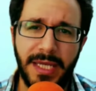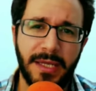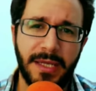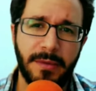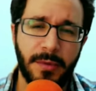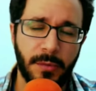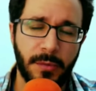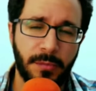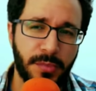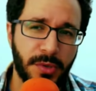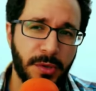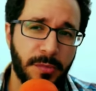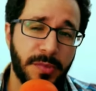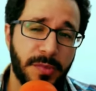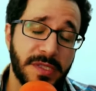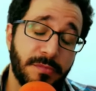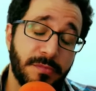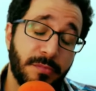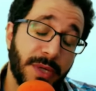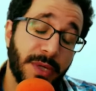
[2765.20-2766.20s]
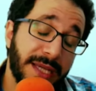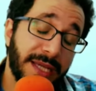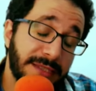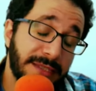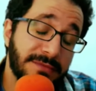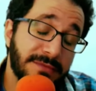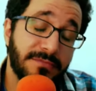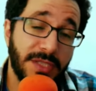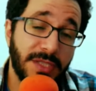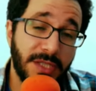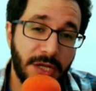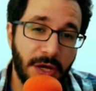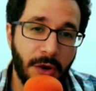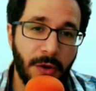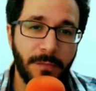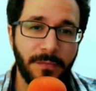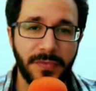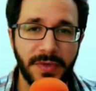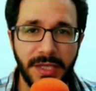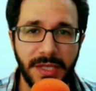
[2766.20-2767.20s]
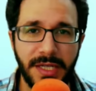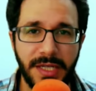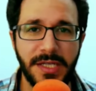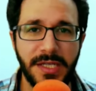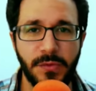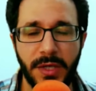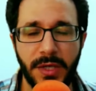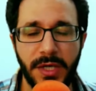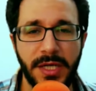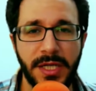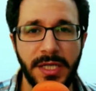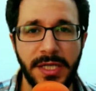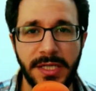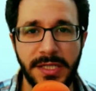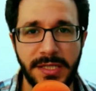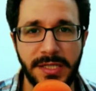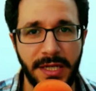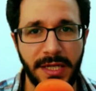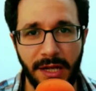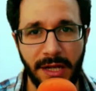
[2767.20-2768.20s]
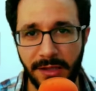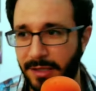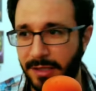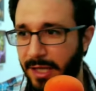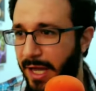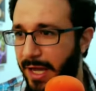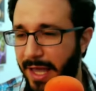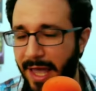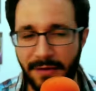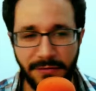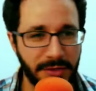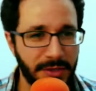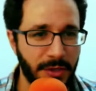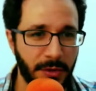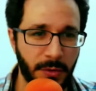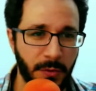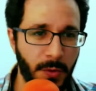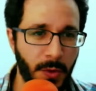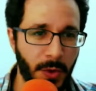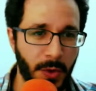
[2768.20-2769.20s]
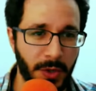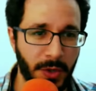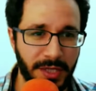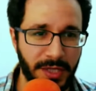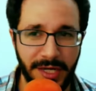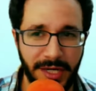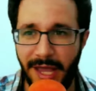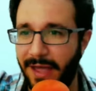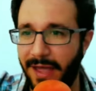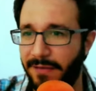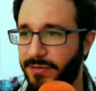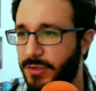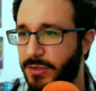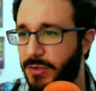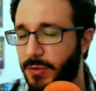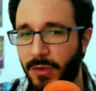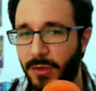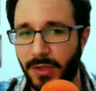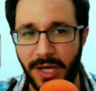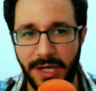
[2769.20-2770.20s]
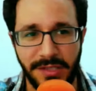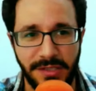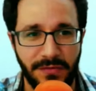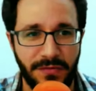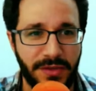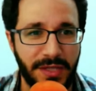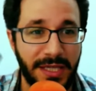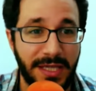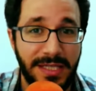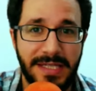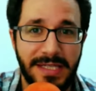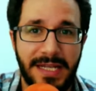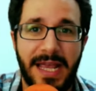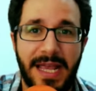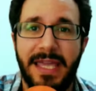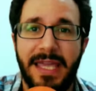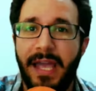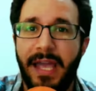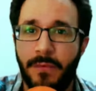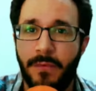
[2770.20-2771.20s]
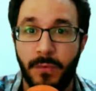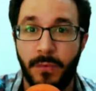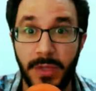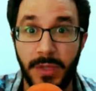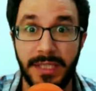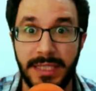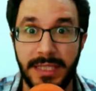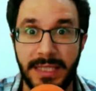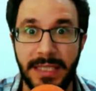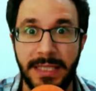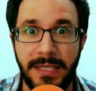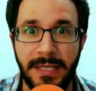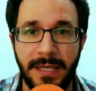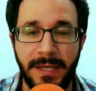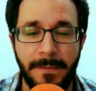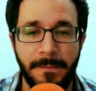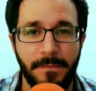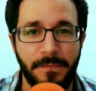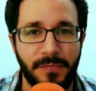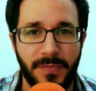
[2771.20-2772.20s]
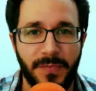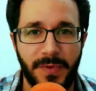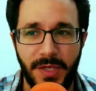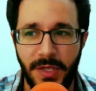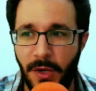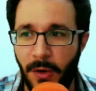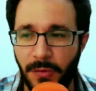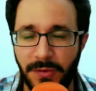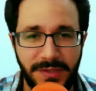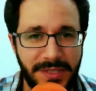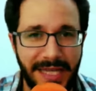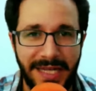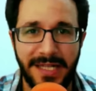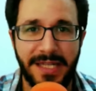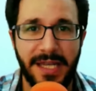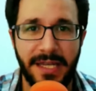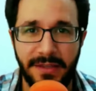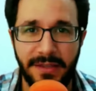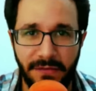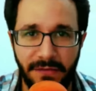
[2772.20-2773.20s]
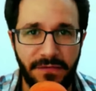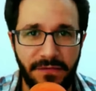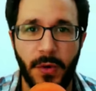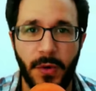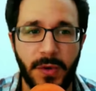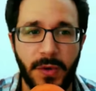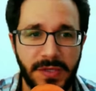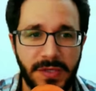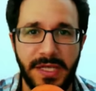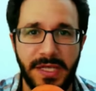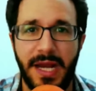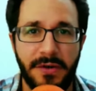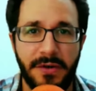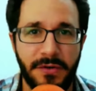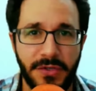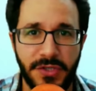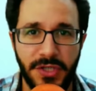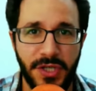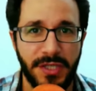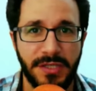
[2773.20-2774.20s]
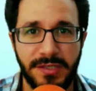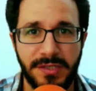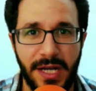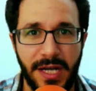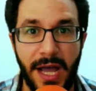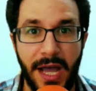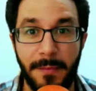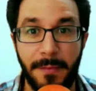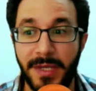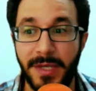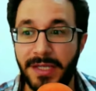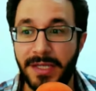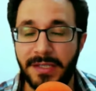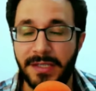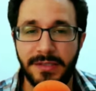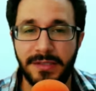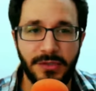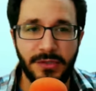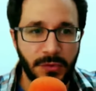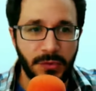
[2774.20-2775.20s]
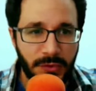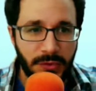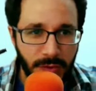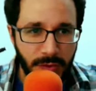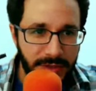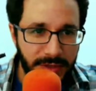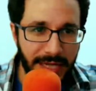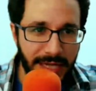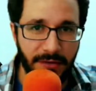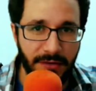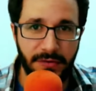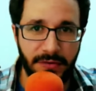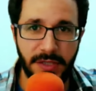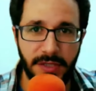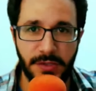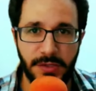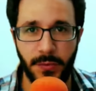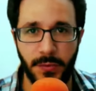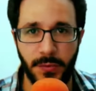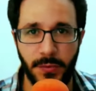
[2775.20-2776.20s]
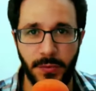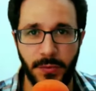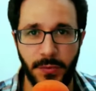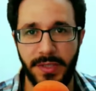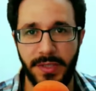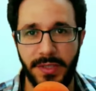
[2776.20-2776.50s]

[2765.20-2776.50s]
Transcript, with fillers: about purpose, but you know, it is what it is, and I'll, I have to go to work and I have to do all kinds of things, and I can't really, you know, dedicate the focus and energy and time to to delve into it.